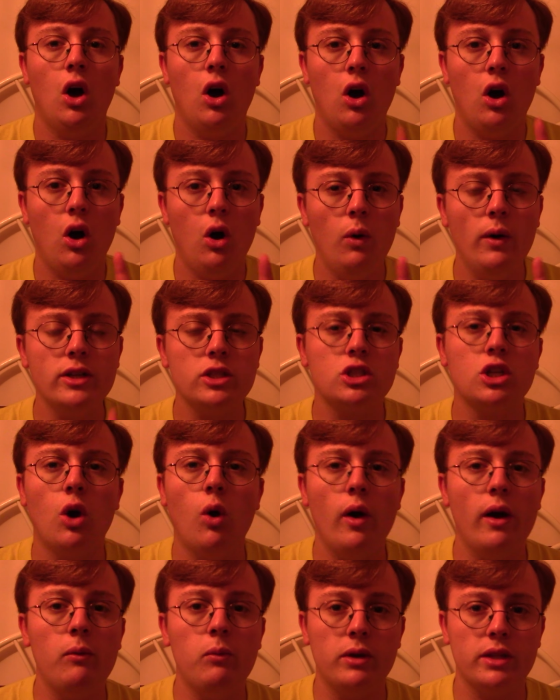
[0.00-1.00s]
always go
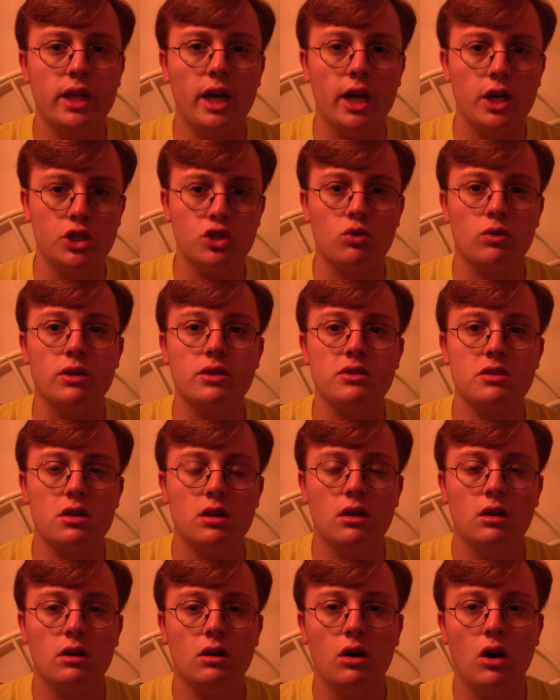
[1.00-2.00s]
in with interest.
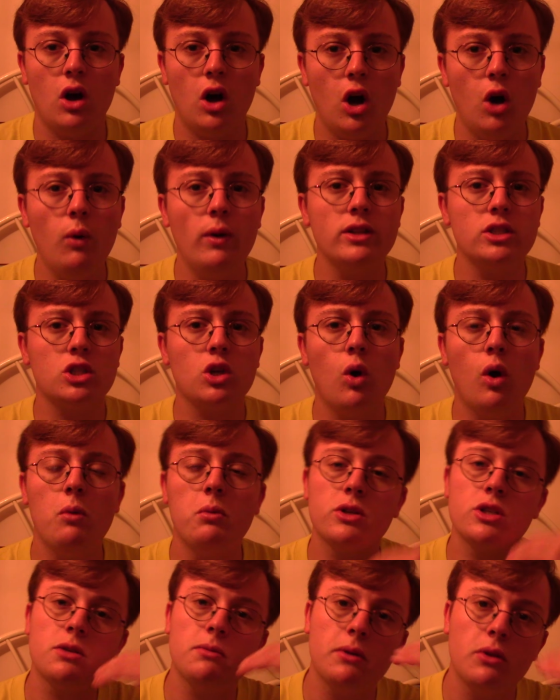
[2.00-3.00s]
Always go in
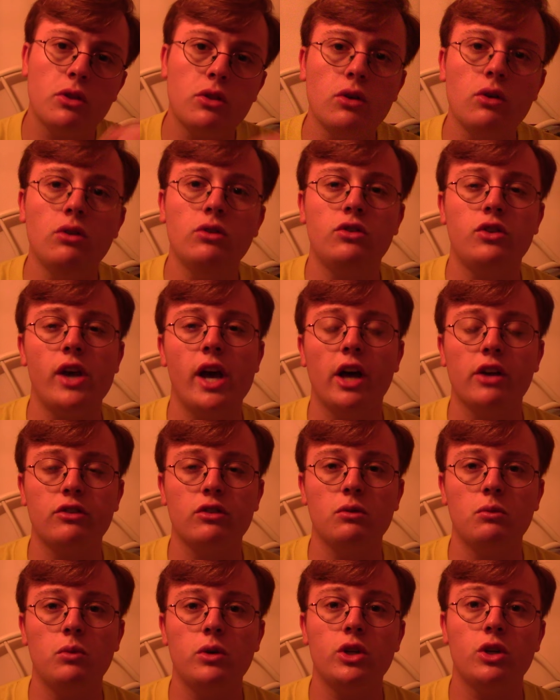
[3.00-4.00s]
with some
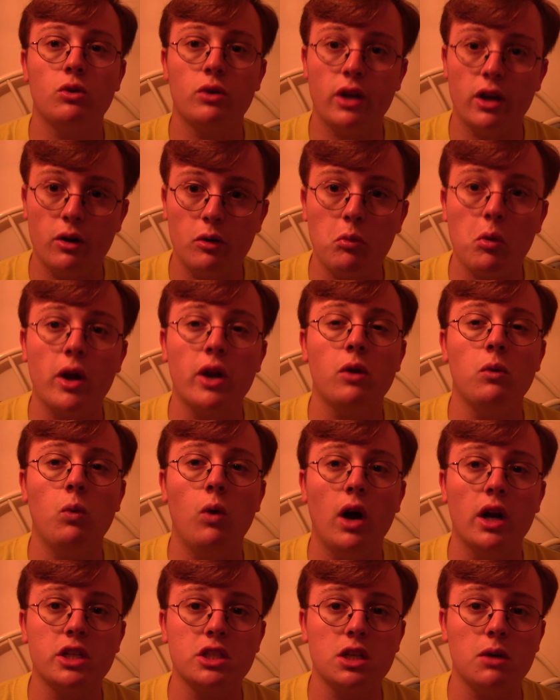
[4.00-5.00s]
enthusiasm when you're getting ready to
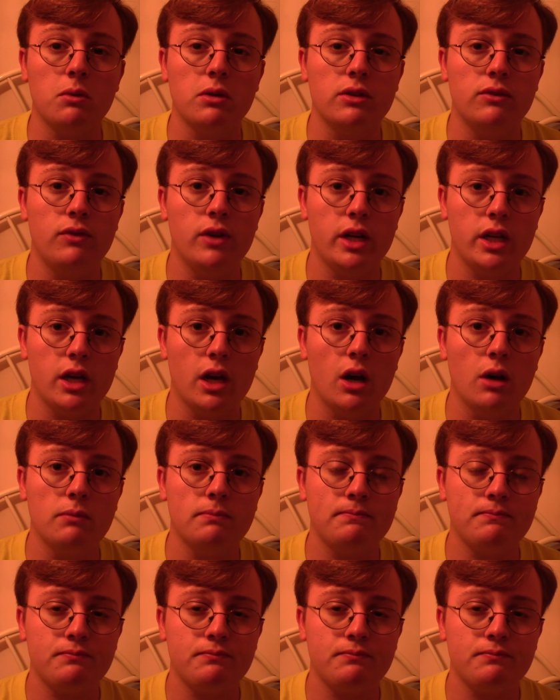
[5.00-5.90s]
watch someone's video.